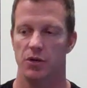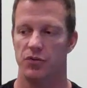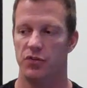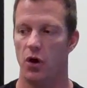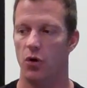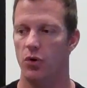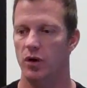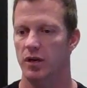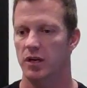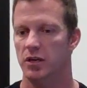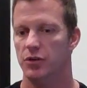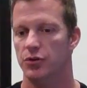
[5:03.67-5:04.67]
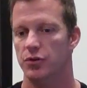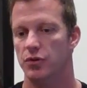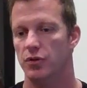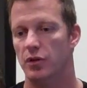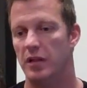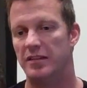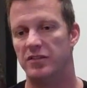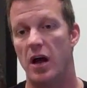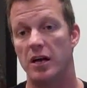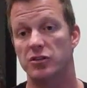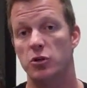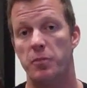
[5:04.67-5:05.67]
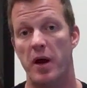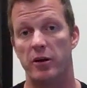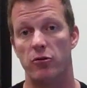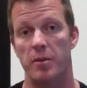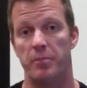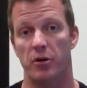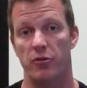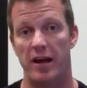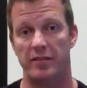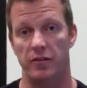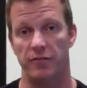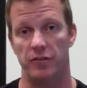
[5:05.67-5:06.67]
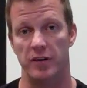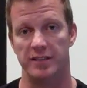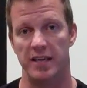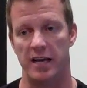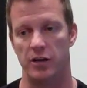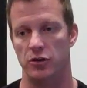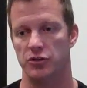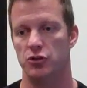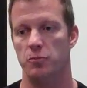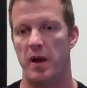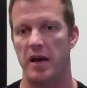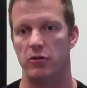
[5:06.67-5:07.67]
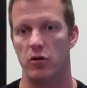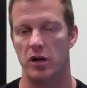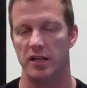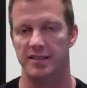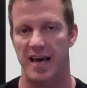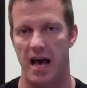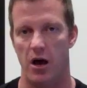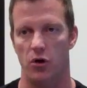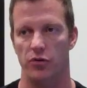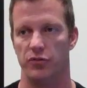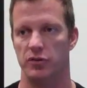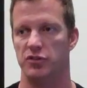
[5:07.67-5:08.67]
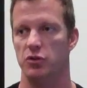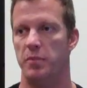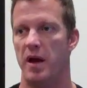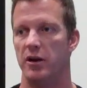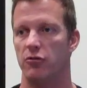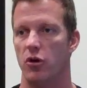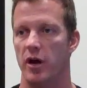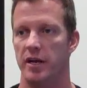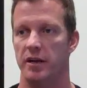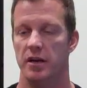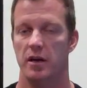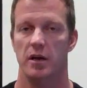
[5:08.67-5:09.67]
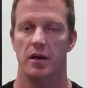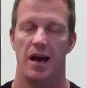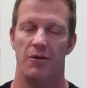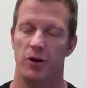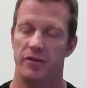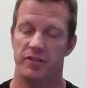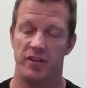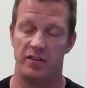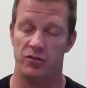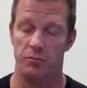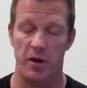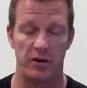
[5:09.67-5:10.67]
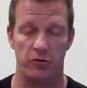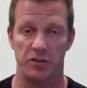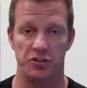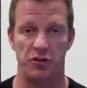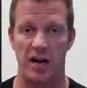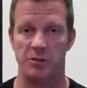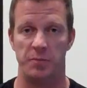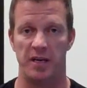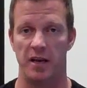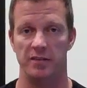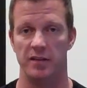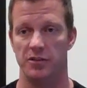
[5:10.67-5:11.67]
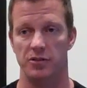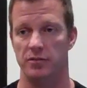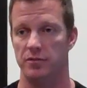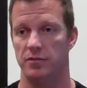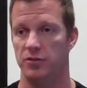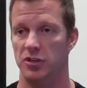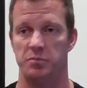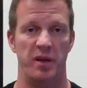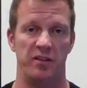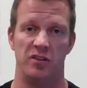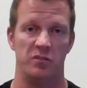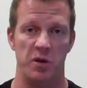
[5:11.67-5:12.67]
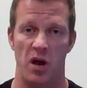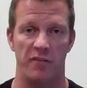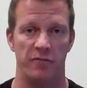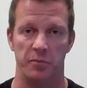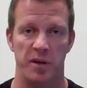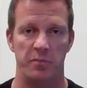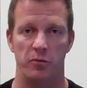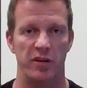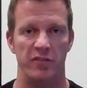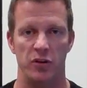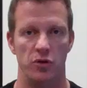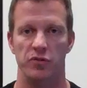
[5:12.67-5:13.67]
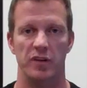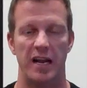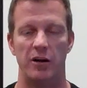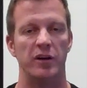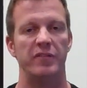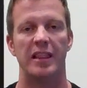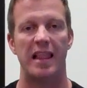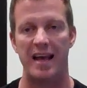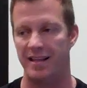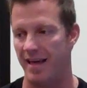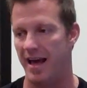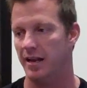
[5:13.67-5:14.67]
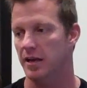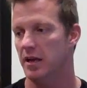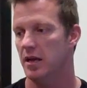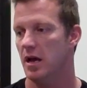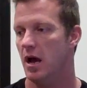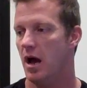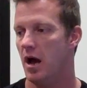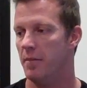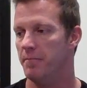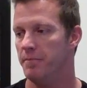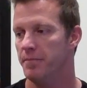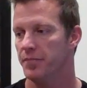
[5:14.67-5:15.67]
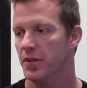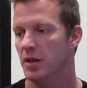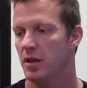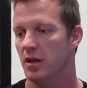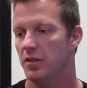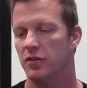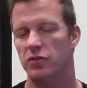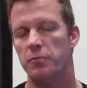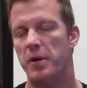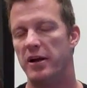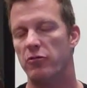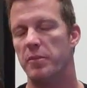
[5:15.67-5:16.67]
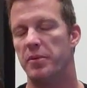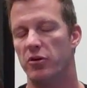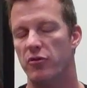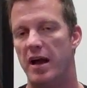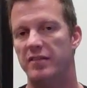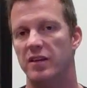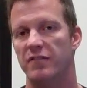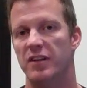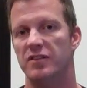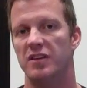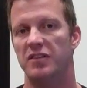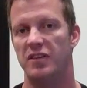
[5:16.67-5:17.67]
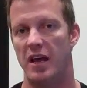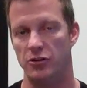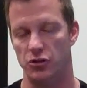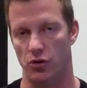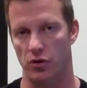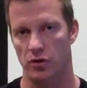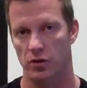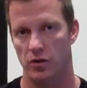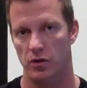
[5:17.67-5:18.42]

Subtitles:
So let's talk supine groin progressive for a second, or supine groin on towels, or supine groin, I won't even say supine groin stretch because it just pisses me off when people even use it. I don't even like that. The supine groin progressive is essential.